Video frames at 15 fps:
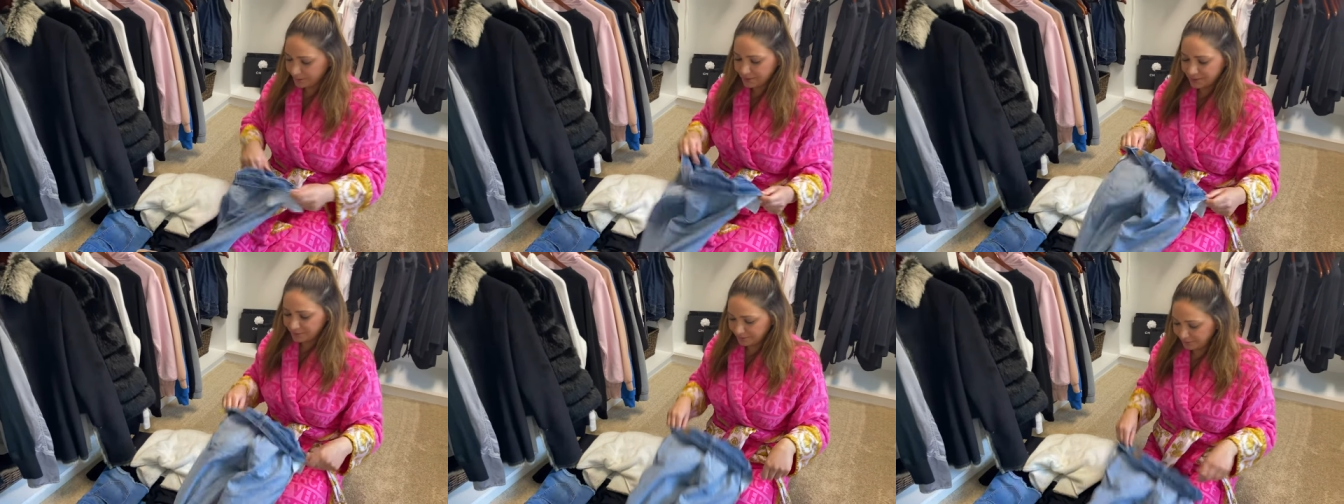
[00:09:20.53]

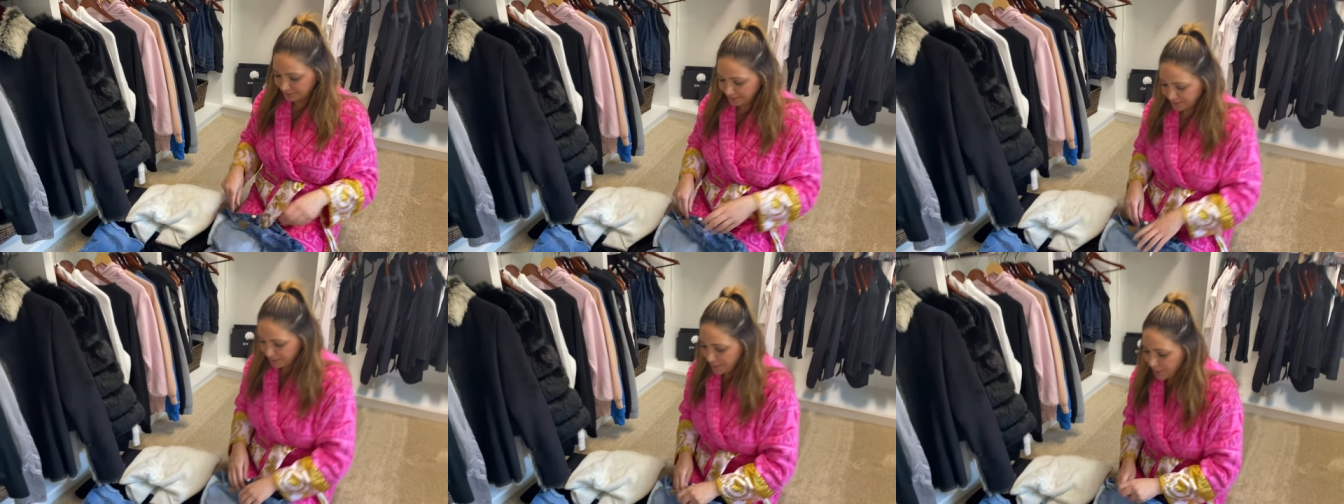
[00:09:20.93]
here?
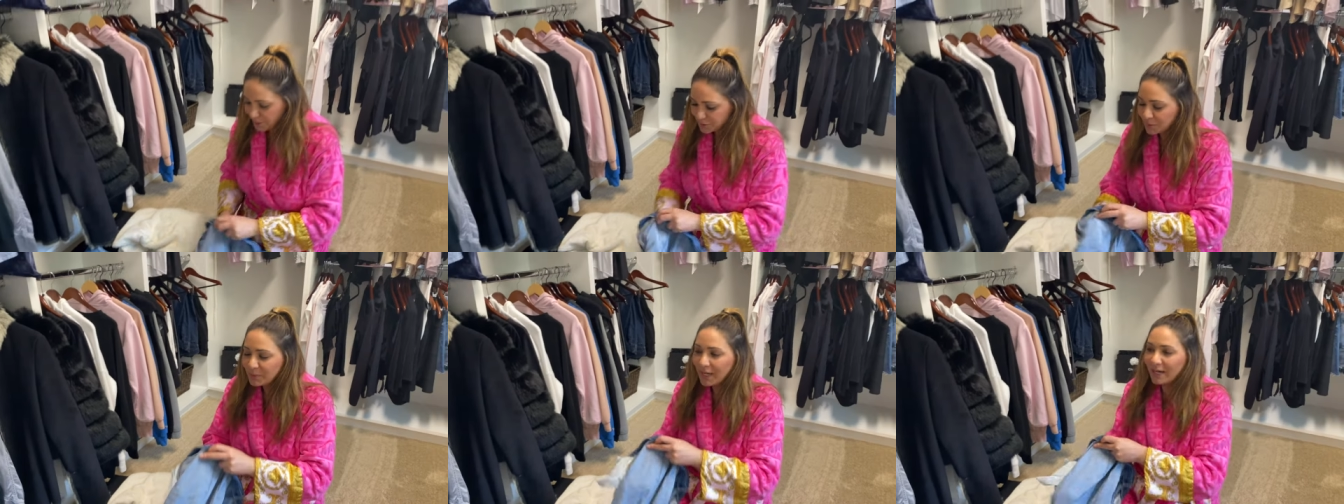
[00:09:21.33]

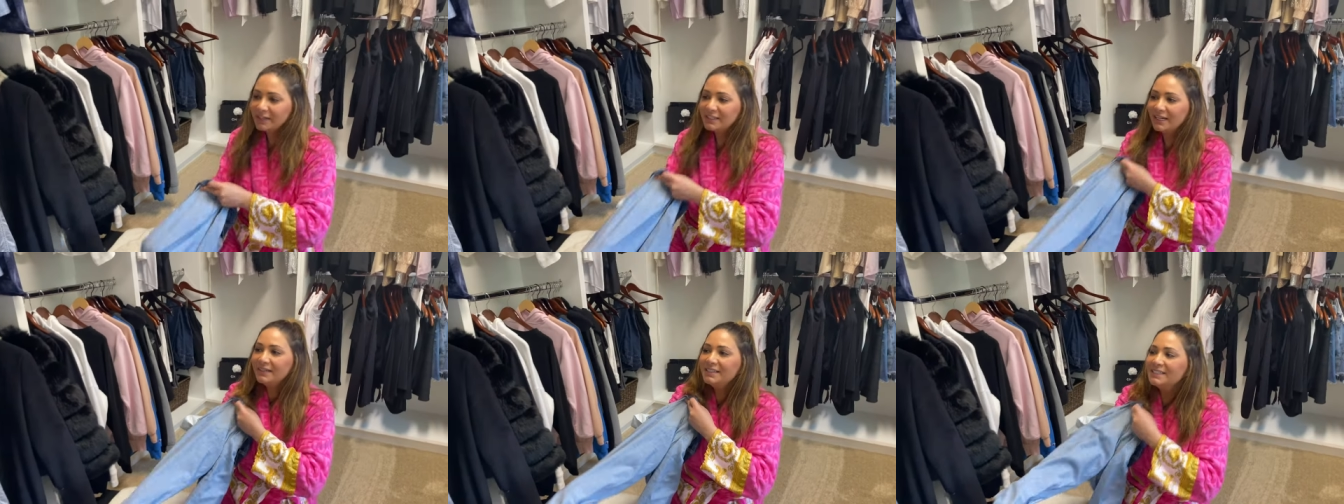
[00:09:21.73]
So I,
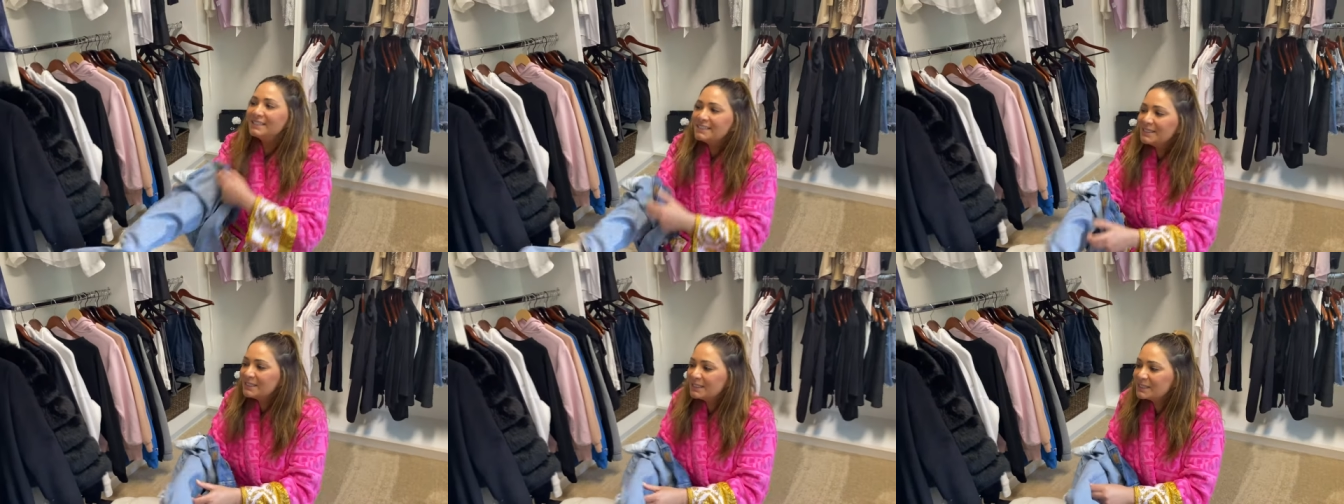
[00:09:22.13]
I
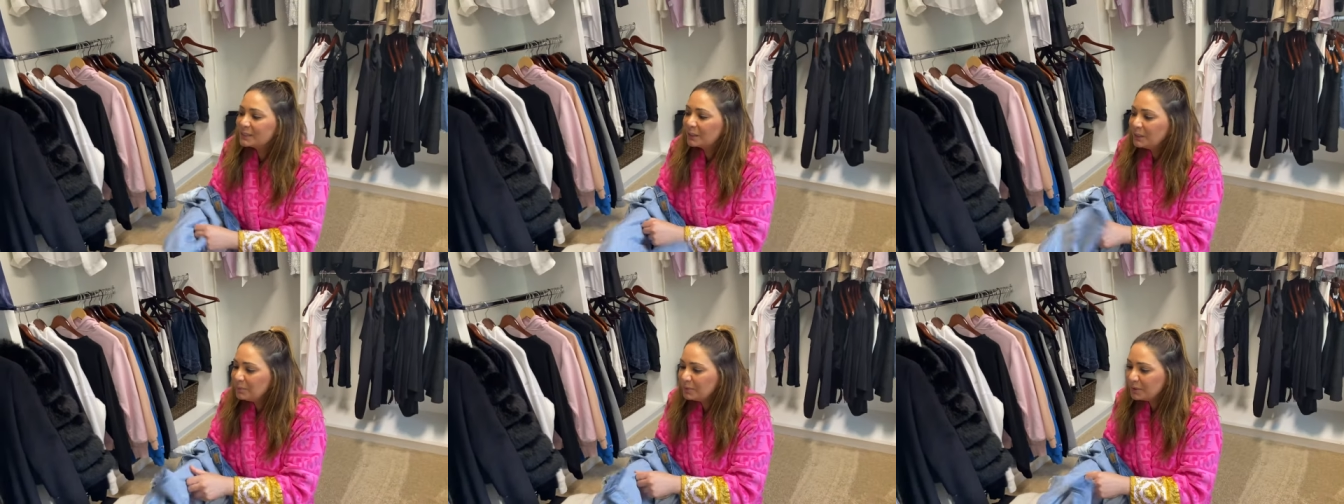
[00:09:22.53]
it's, it's
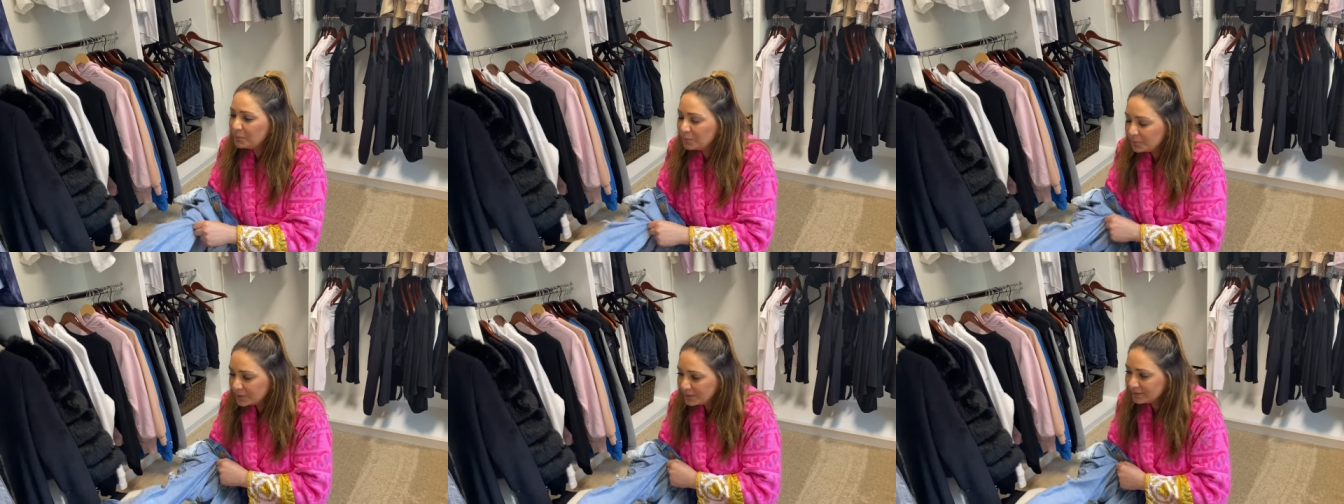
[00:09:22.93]
going to be
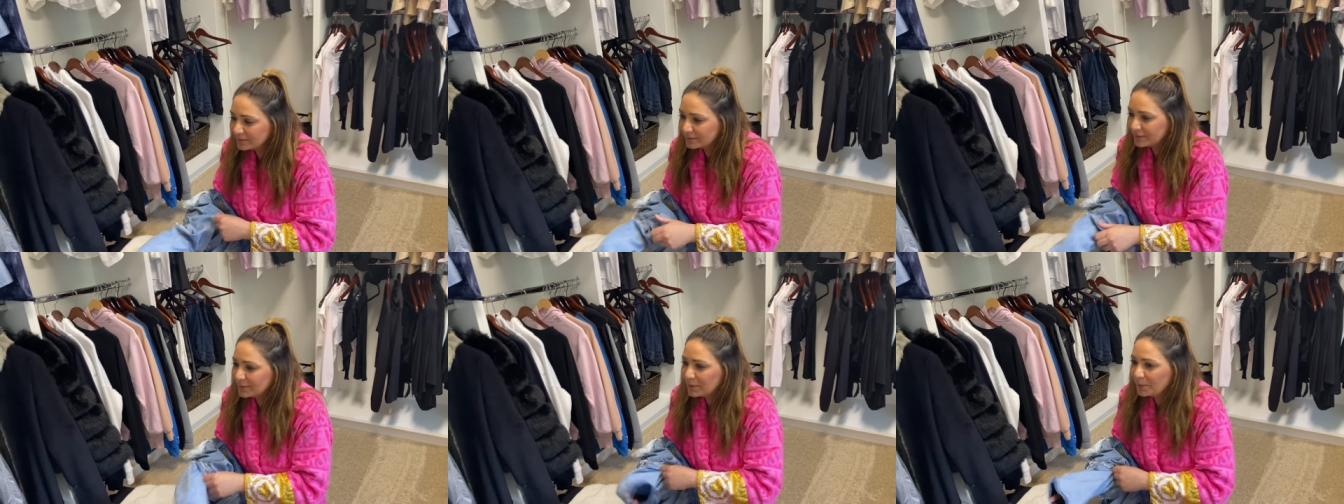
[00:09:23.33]
weird,
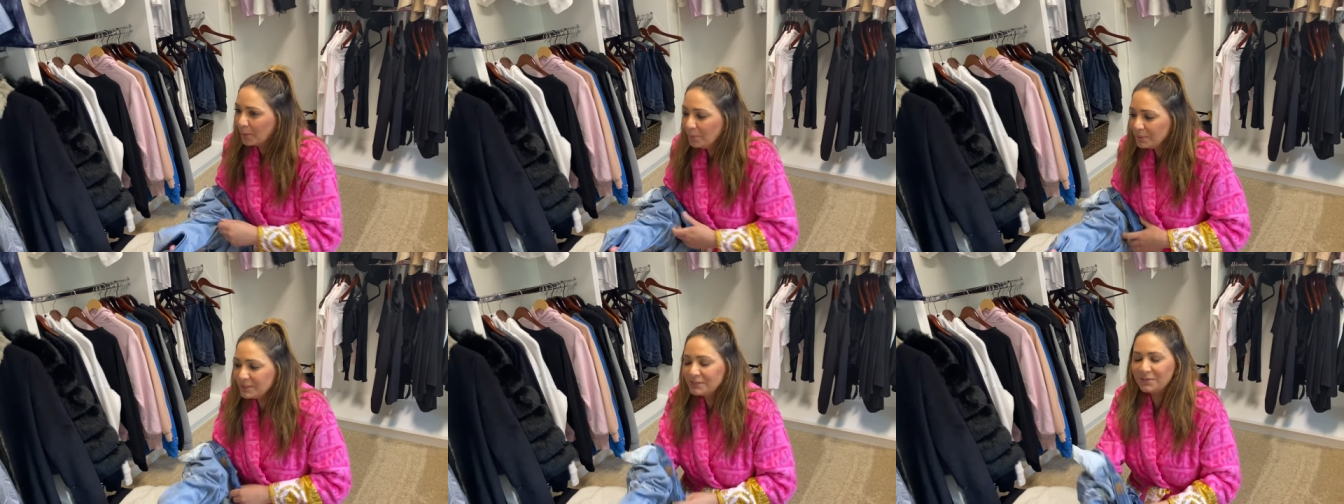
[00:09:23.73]
like,
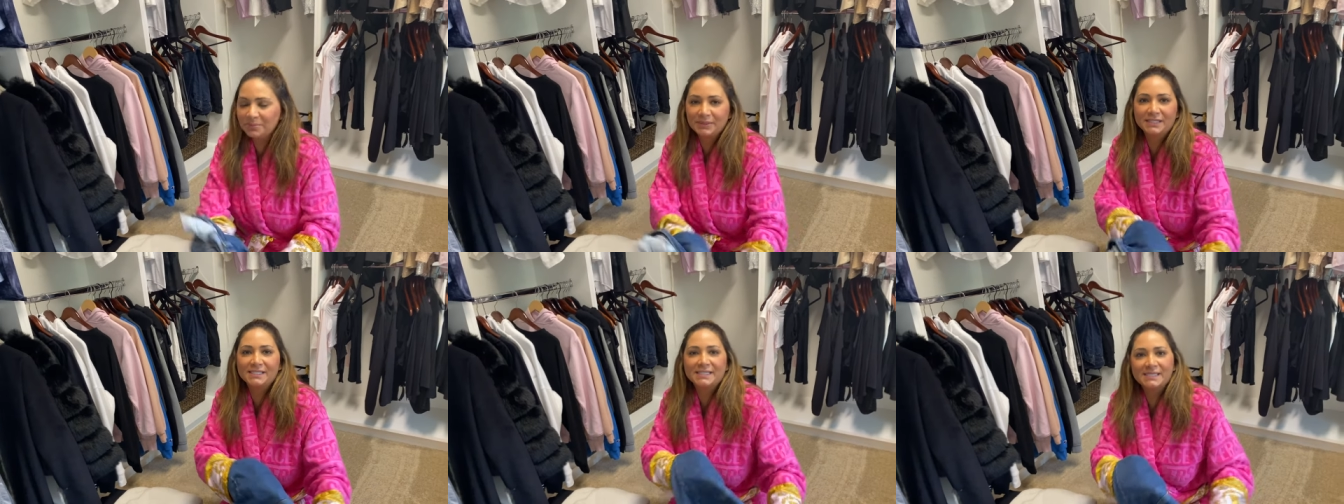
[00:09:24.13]
going to
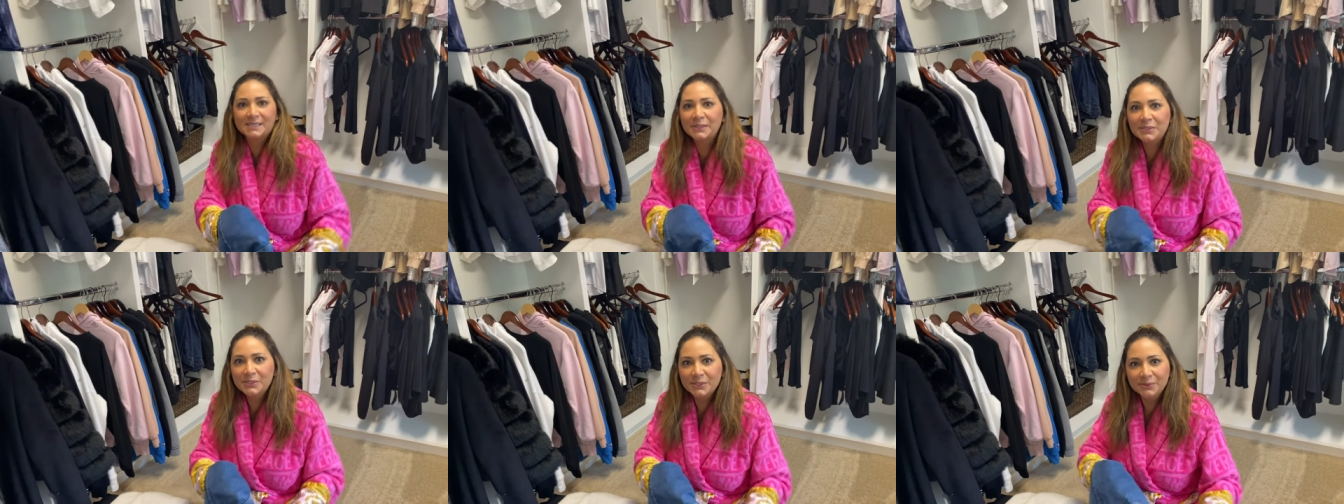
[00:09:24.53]
places
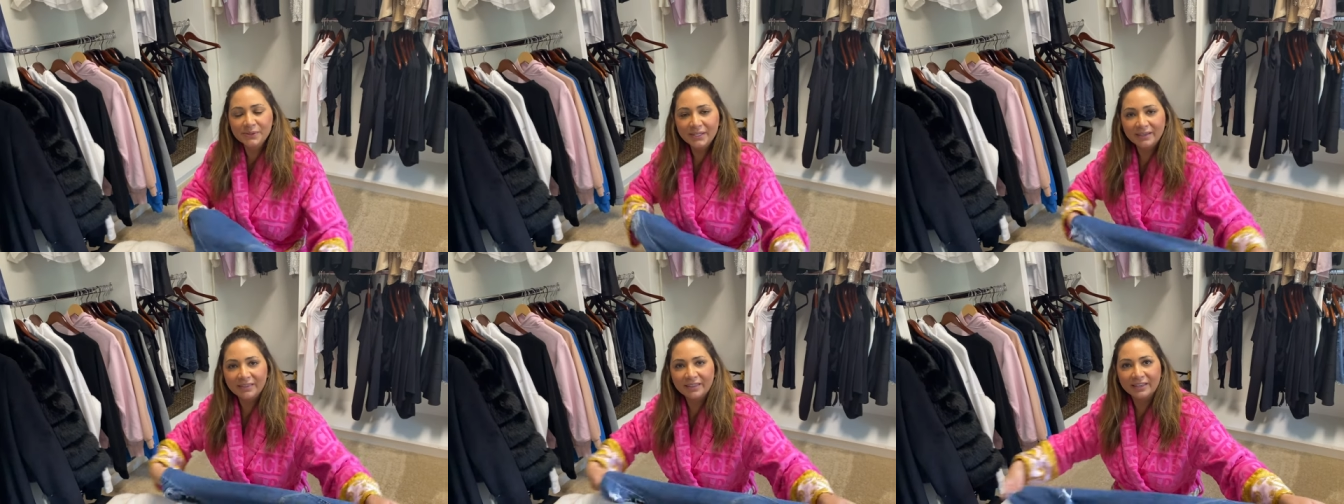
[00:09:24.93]
and
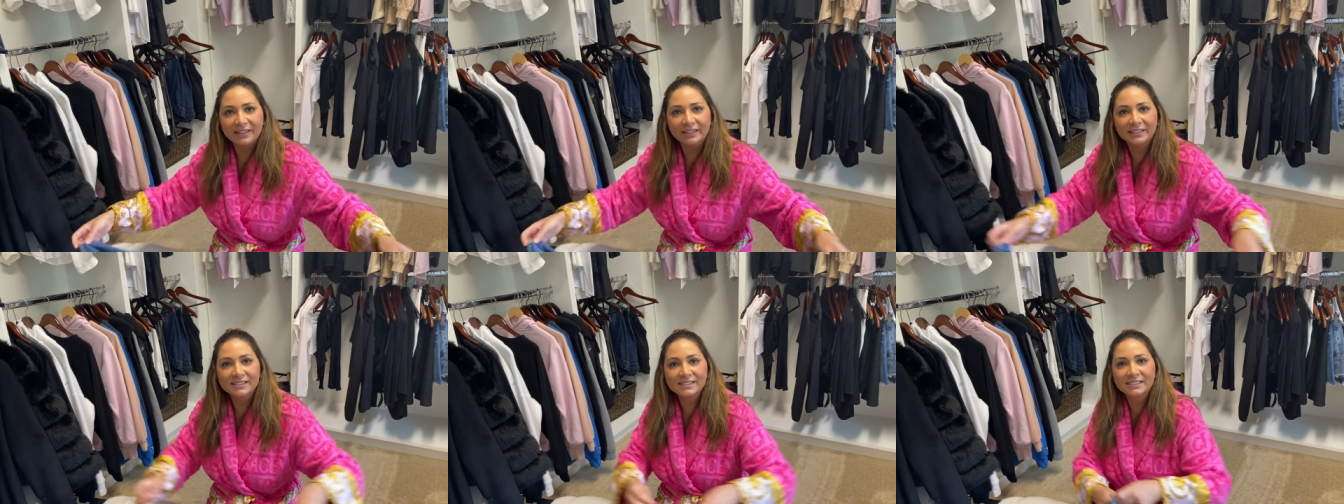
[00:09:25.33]
doing
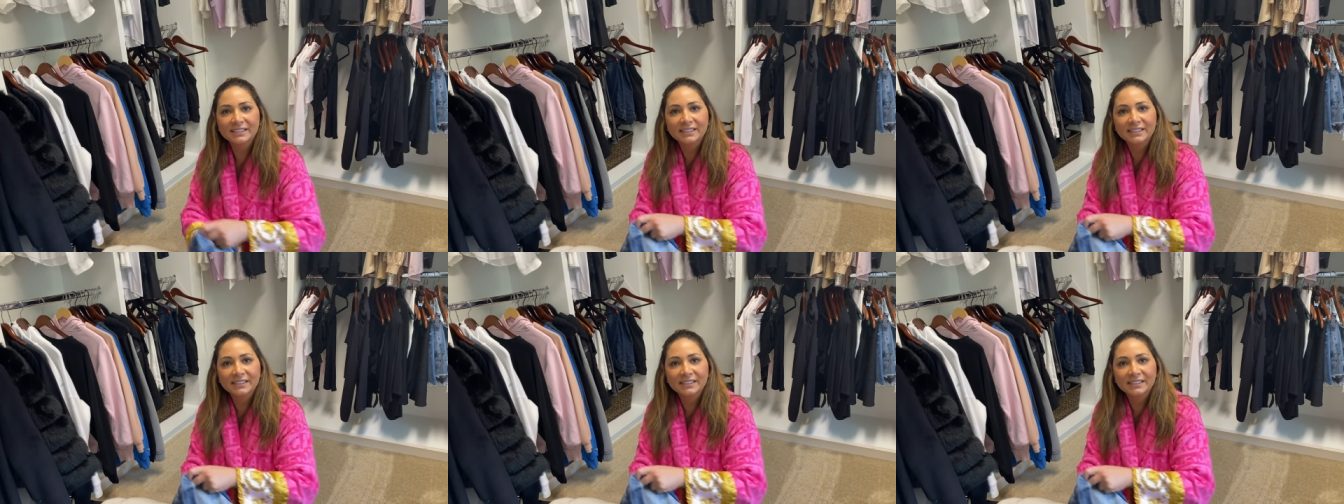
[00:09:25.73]
things.